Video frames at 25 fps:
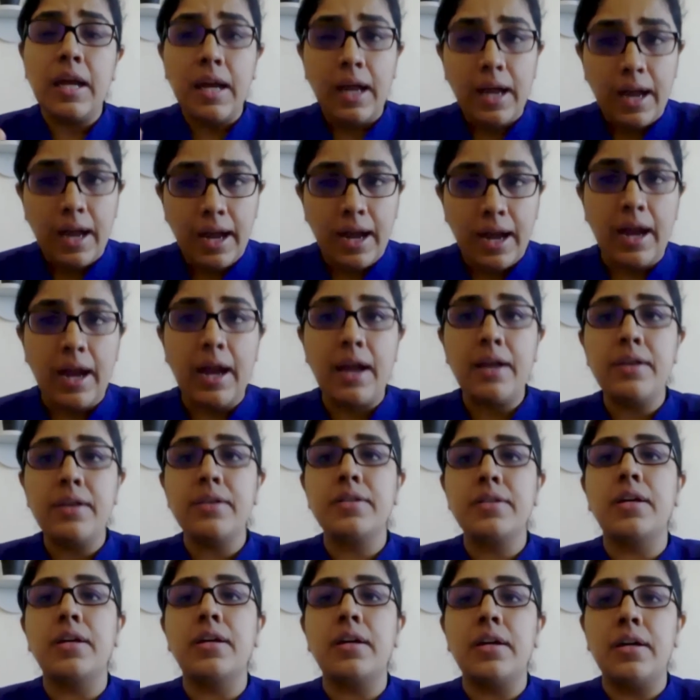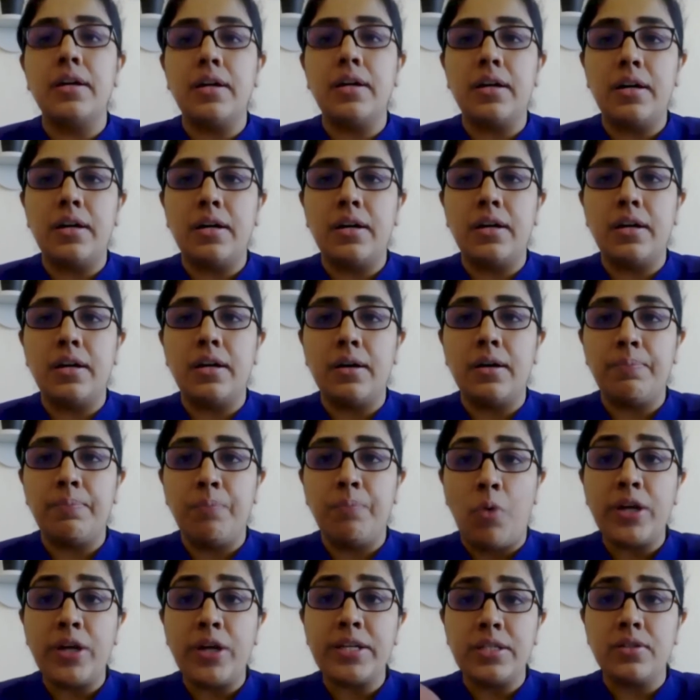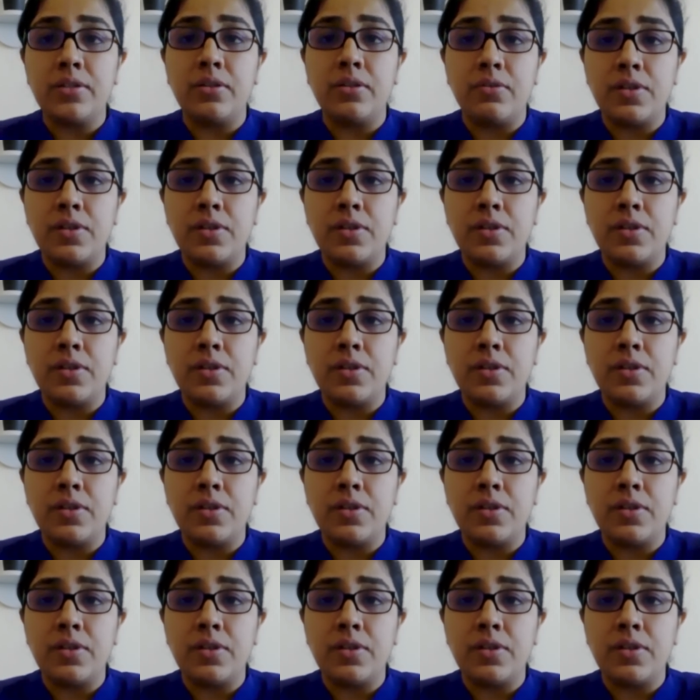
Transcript: and uh, point